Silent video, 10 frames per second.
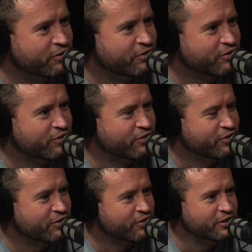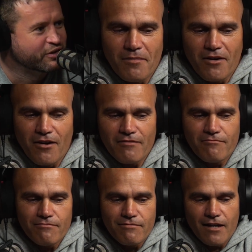Probably one time
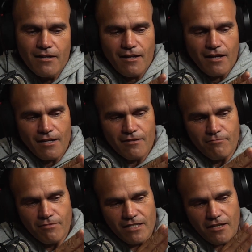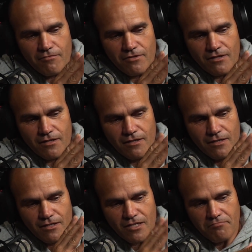I'd run and the window was
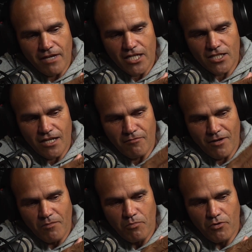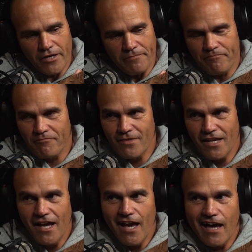smashed at one point,
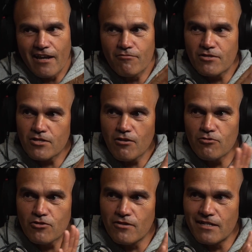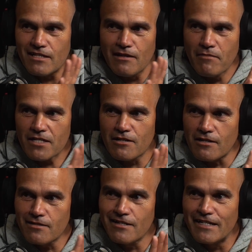and it was so shiny. They must have
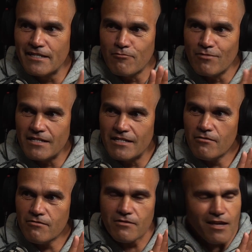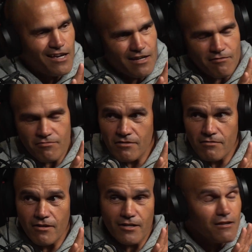cleaned the windows, and I was
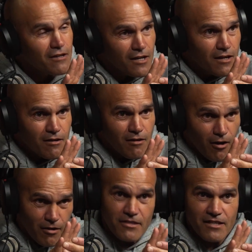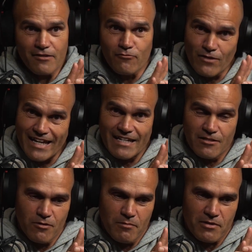like, I nearly ran
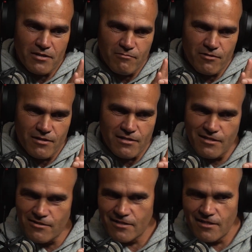into it, but what I did a